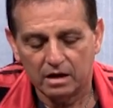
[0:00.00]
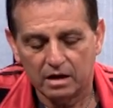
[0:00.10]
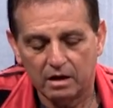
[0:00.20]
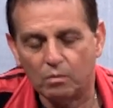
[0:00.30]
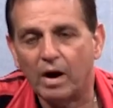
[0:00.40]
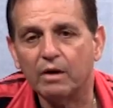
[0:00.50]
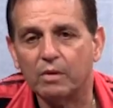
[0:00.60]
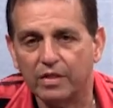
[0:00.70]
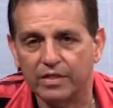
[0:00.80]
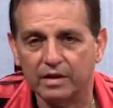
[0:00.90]
And why do
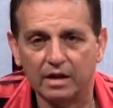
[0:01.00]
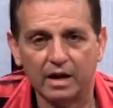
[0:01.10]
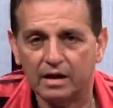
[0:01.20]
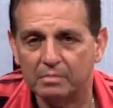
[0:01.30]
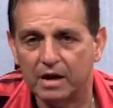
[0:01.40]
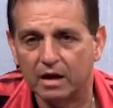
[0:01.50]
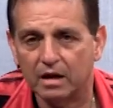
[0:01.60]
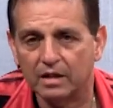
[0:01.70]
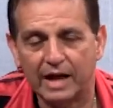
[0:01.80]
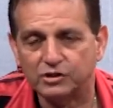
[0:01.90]
I think that I can make
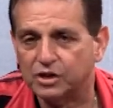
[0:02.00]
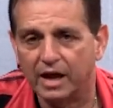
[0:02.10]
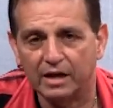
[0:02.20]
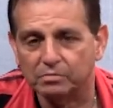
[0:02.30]
that change?